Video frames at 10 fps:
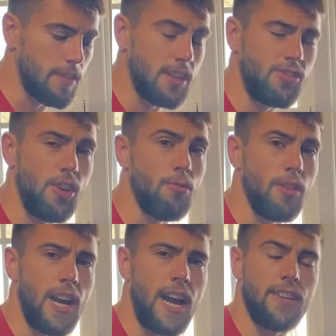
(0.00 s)
It's still
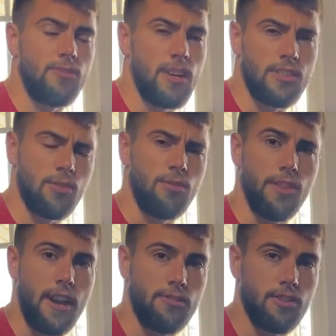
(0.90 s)
really hot, so it has to cool
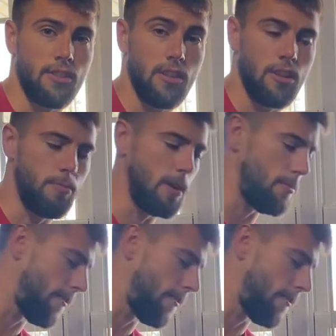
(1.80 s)
down just a little bit